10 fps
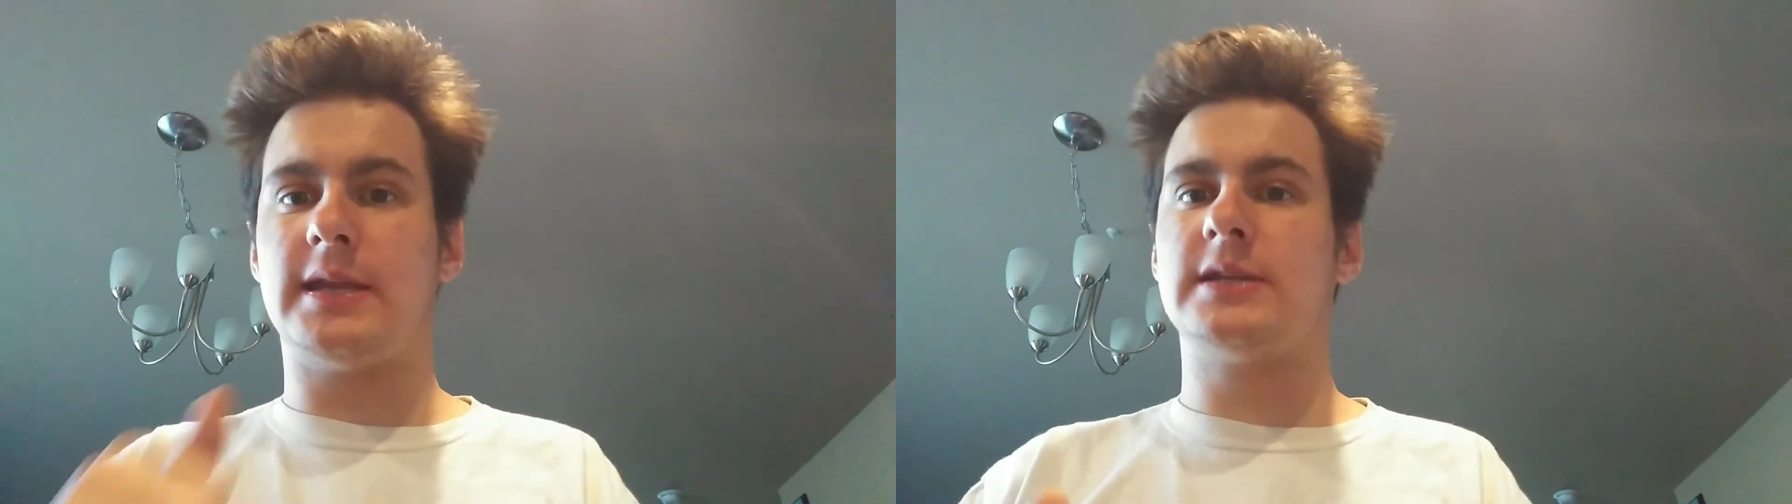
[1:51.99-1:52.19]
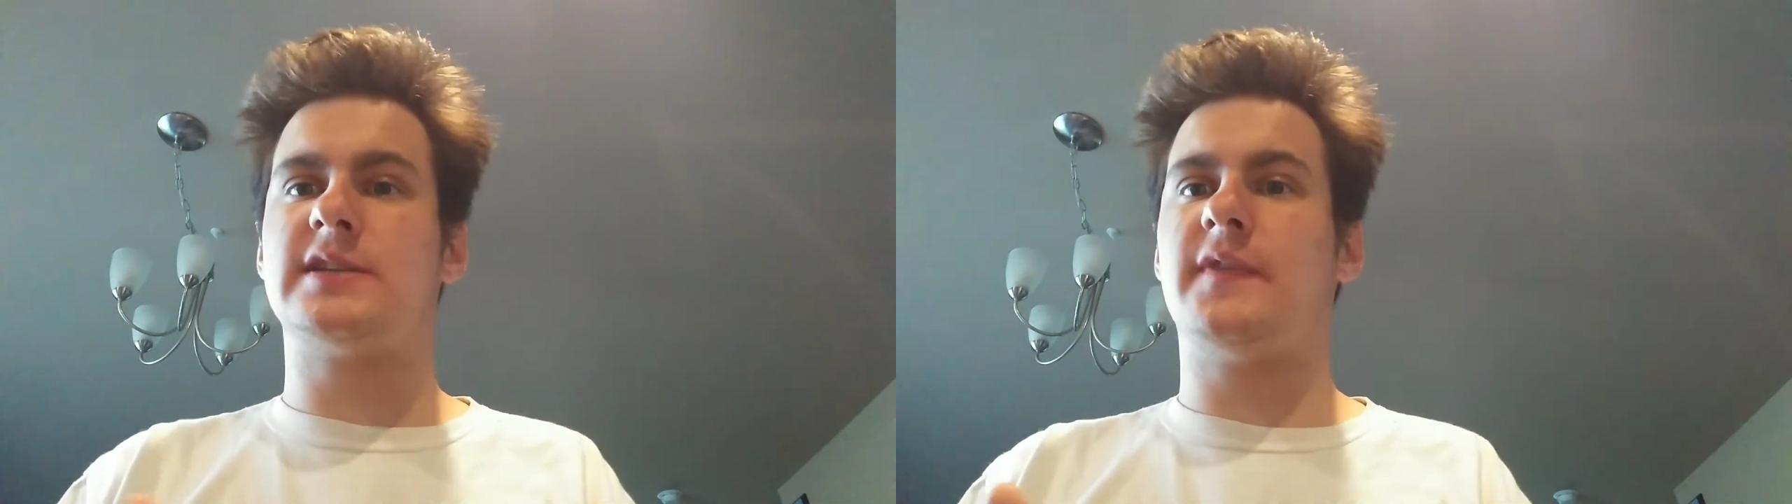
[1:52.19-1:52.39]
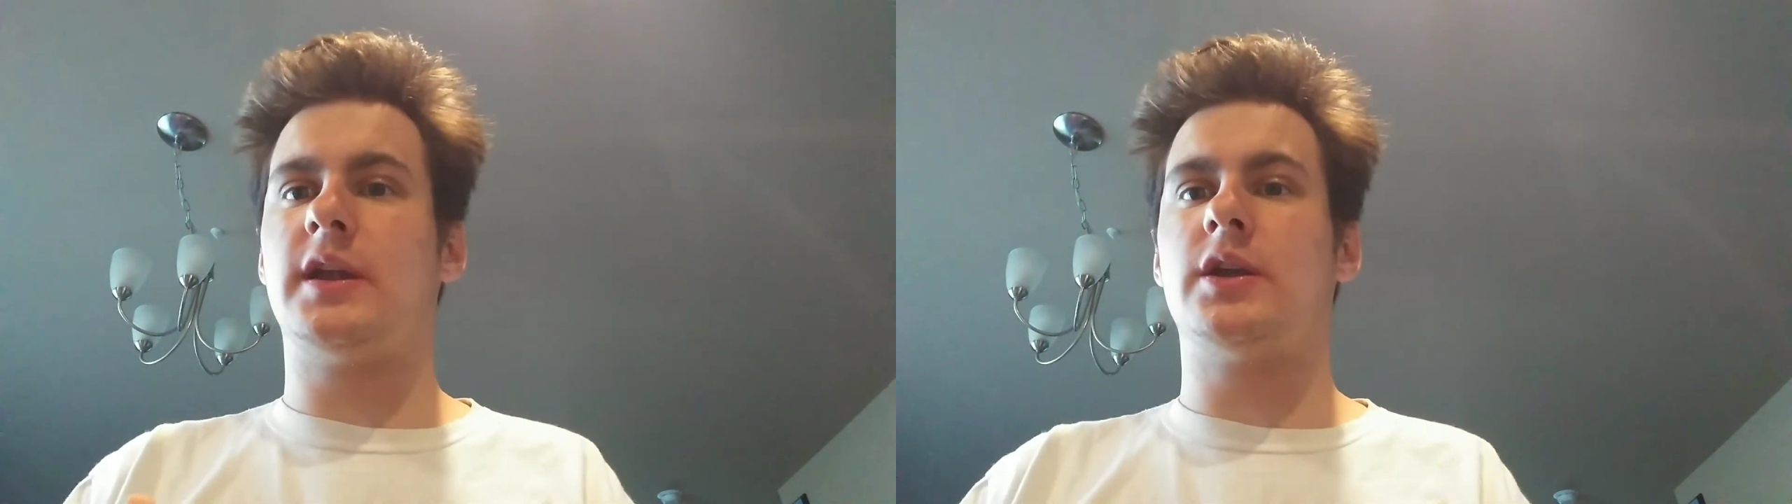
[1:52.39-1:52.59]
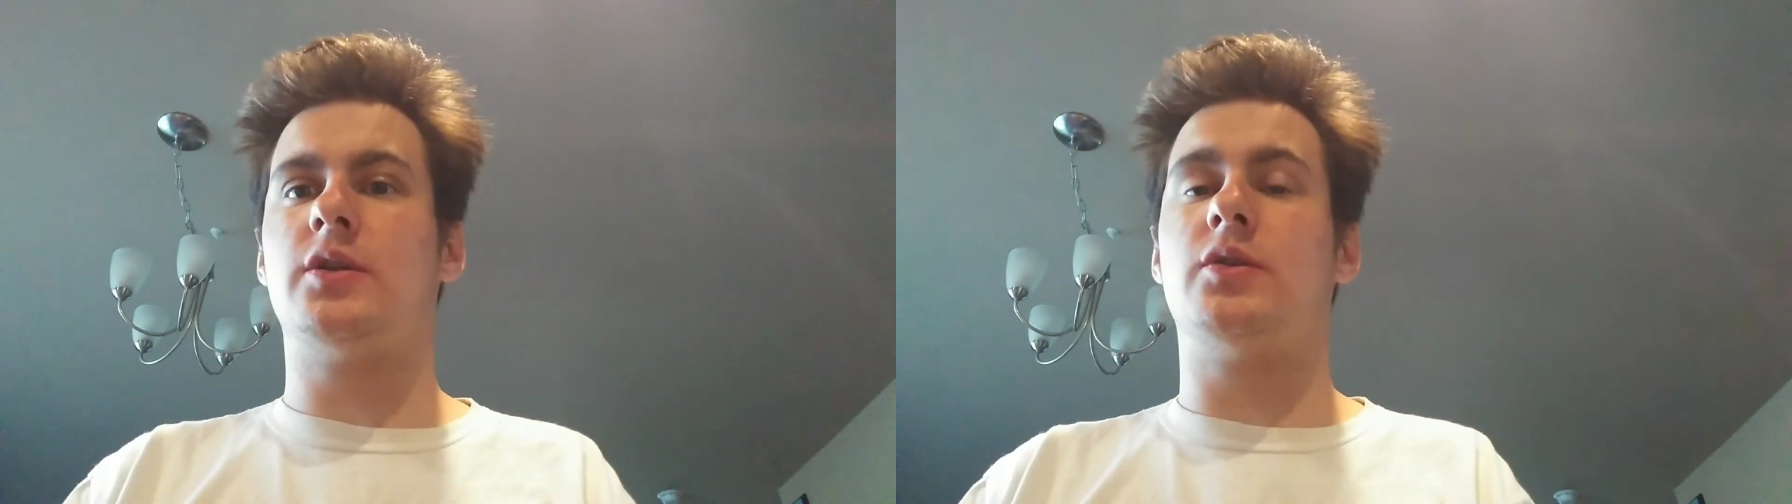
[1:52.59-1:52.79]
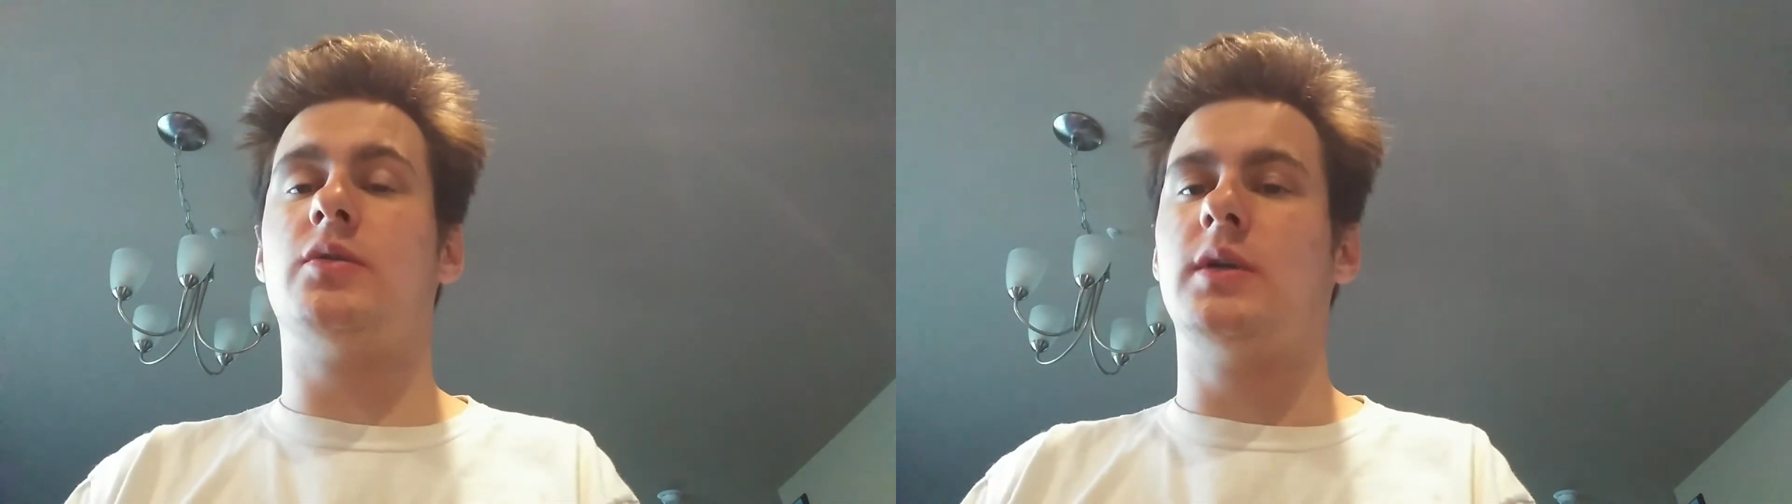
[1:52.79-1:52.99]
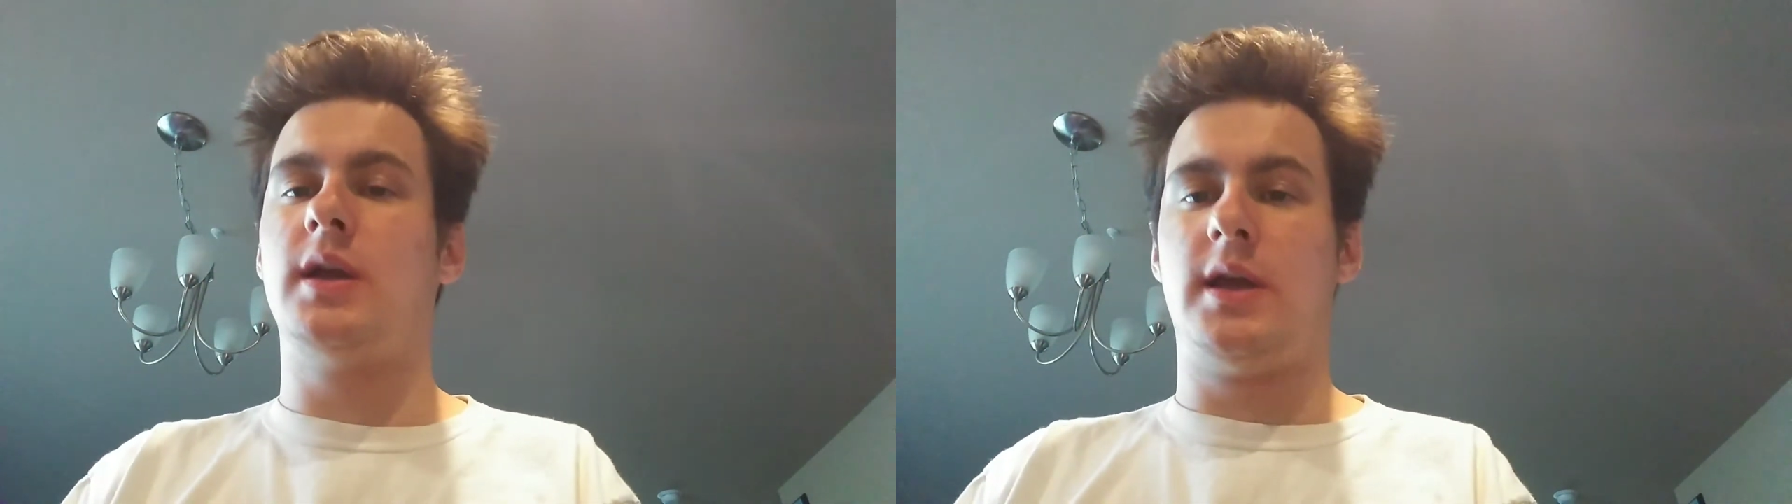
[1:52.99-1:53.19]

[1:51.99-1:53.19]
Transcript: this video